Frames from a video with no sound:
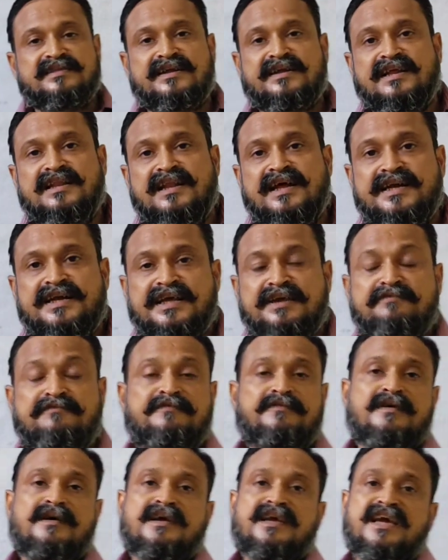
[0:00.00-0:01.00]
the
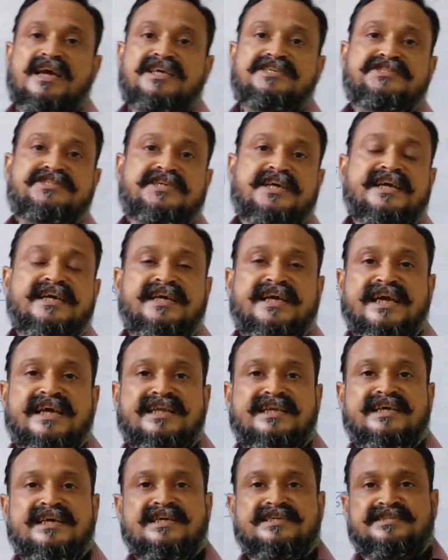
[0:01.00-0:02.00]
relative
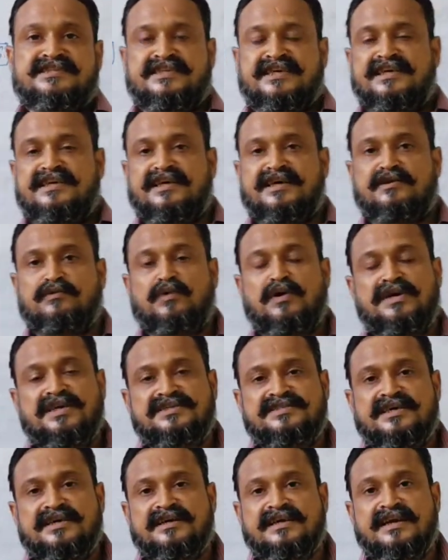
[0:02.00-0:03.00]
instantaneous center. What
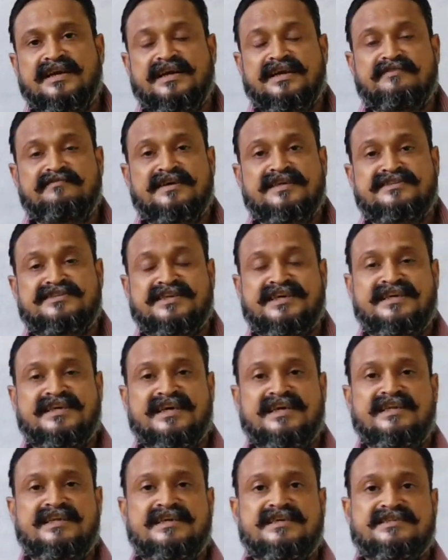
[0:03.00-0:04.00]
is a relative
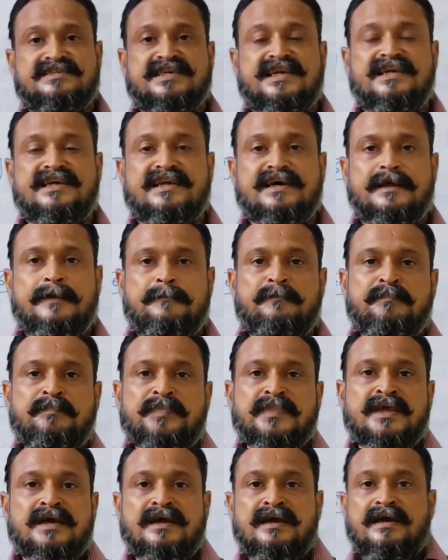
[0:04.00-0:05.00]
instantaneous center?
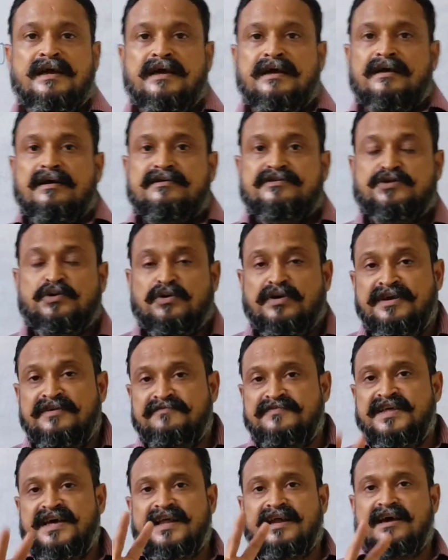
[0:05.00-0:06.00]
So
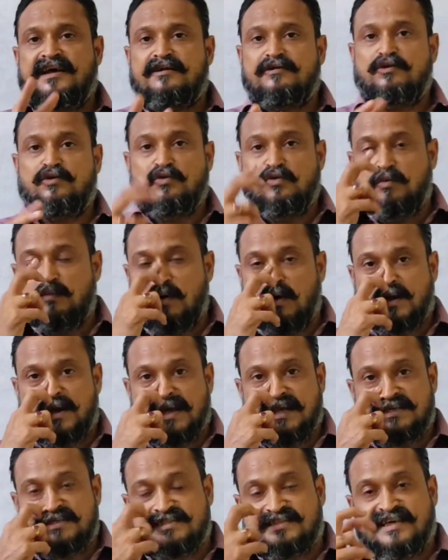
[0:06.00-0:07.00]
if there are two
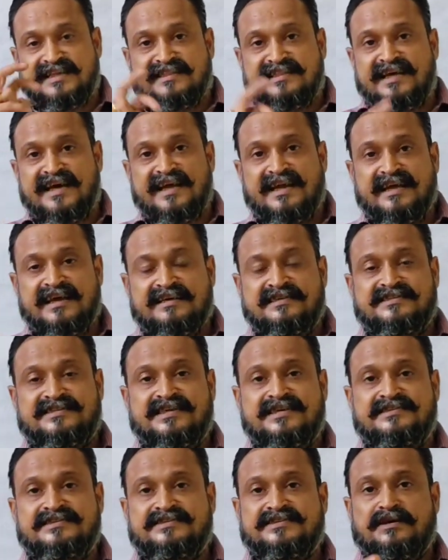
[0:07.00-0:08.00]
bodies, then there
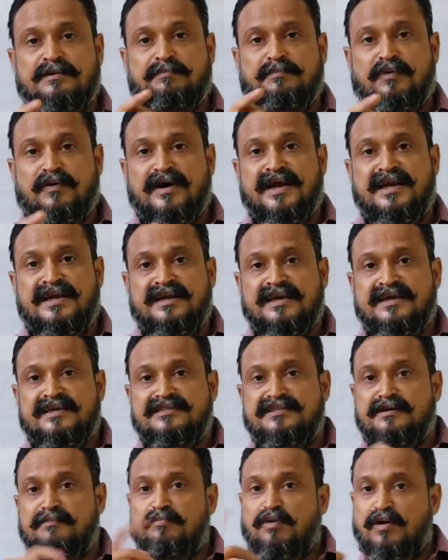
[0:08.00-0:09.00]
exists a point
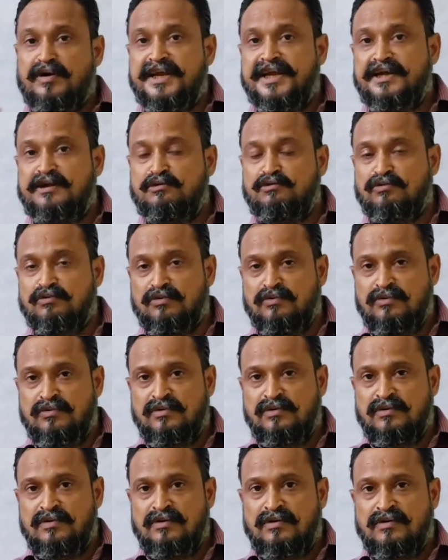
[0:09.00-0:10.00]
in the body
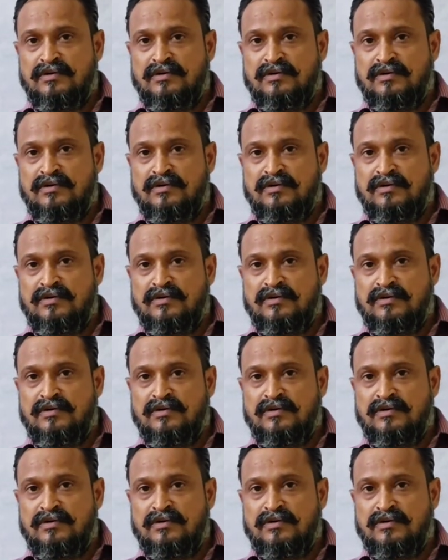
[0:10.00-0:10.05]
2